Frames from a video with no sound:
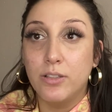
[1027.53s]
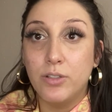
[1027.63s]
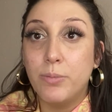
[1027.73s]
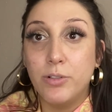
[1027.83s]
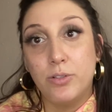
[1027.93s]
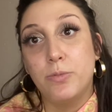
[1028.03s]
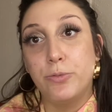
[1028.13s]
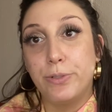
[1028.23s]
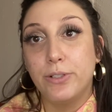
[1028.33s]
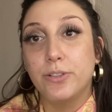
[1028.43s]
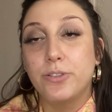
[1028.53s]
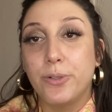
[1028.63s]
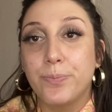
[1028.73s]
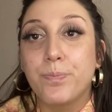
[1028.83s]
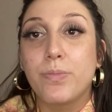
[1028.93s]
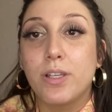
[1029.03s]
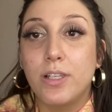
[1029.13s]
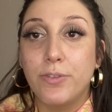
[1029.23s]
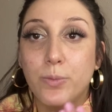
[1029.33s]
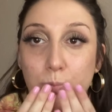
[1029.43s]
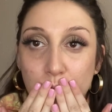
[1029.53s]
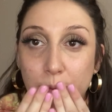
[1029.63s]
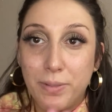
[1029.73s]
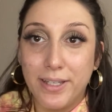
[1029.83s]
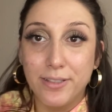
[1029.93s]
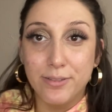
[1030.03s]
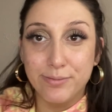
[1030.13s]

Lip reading: so much better. So love you. Bye.